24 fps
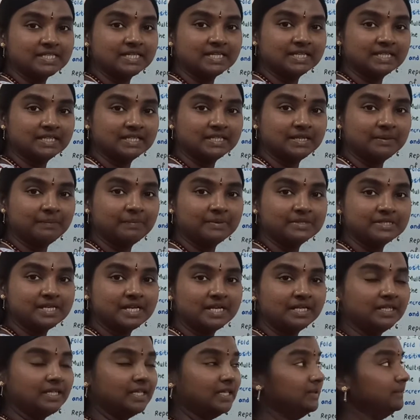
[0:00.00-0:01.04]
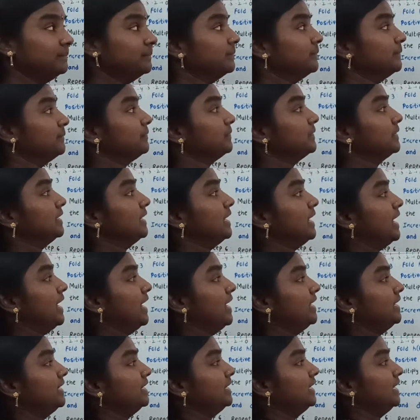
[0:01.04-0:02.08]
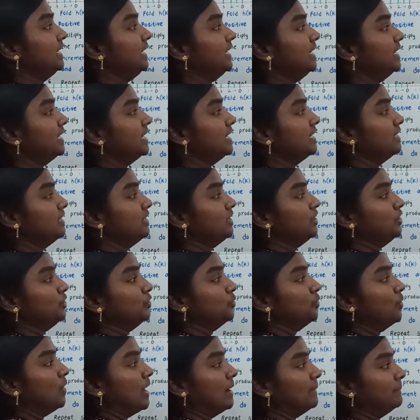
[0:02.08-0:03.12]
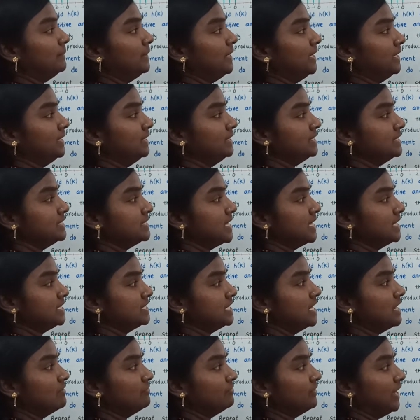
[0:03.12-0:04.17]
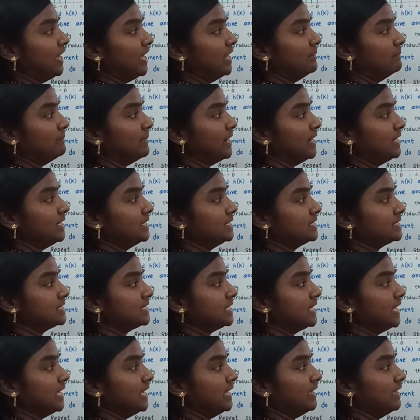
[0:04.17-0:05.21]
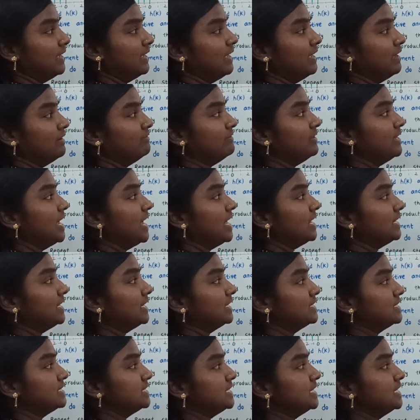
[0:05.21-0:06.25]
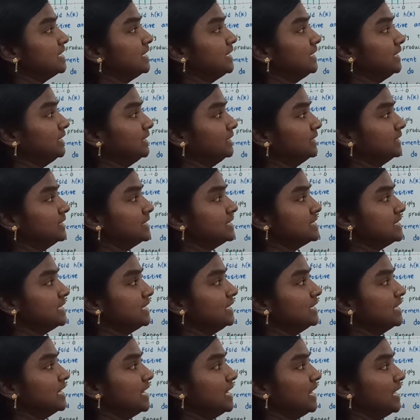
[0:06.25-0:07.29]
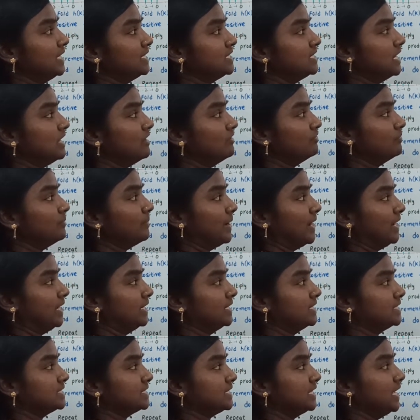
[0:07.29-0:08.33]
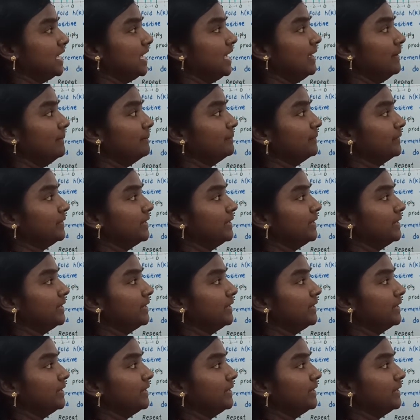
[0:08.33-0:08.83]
representing, and here to obtain this h of n minus k, we are considering the signal h of minus k,